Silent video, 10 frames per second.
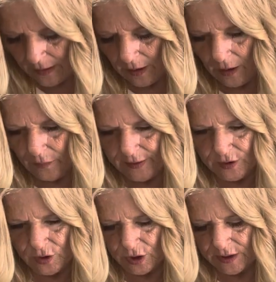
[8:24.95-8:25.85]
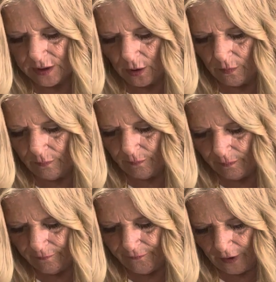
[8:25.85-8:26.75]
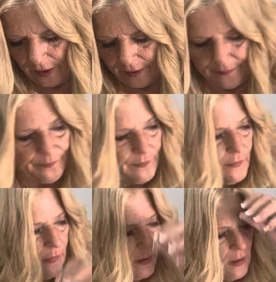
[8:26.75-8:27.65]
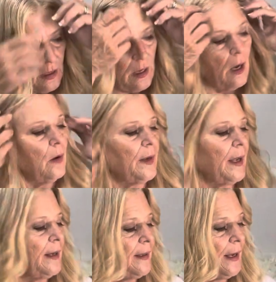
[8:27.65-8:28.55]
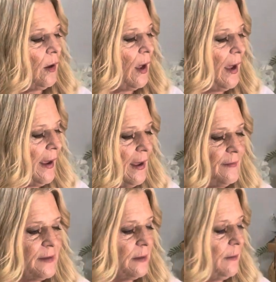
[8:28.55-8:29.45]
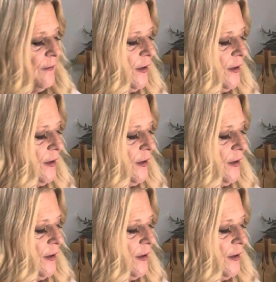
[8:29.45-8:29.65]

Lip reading: Oh, these are just so fun. Okay, now I have some